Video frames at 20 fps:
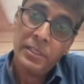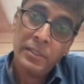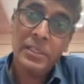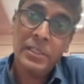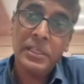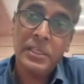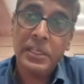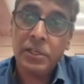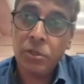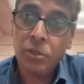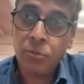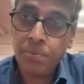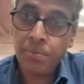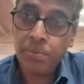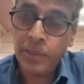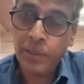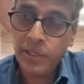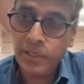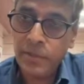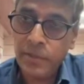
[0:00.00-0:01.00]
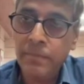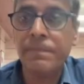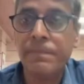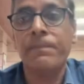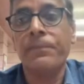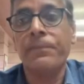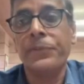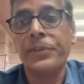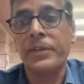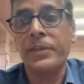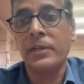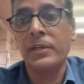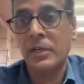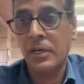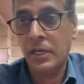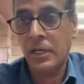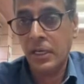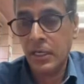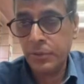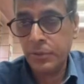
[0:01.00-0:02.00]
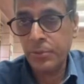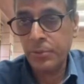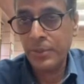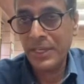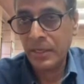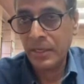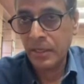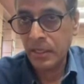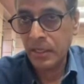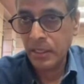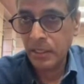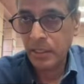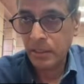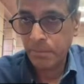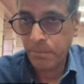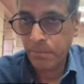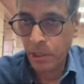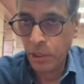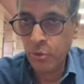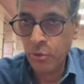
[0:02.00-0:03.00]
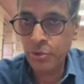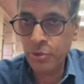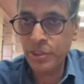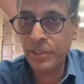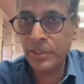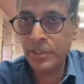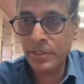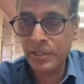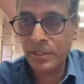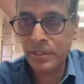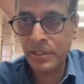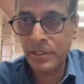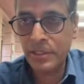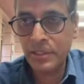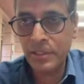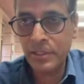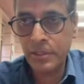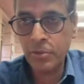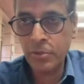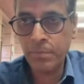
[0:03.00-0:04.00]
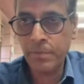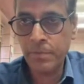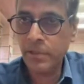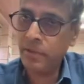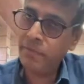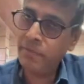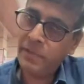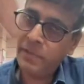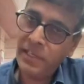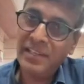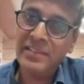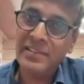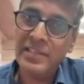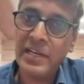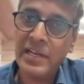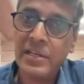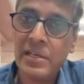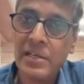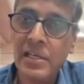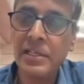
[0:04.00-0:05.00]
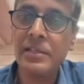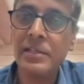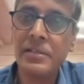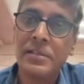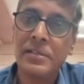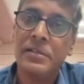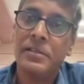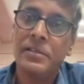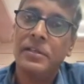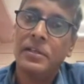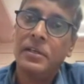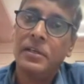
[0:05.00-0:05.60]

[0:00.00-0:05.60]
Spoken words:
in the aeroplane. You can browse internet in aeroplane via satellite,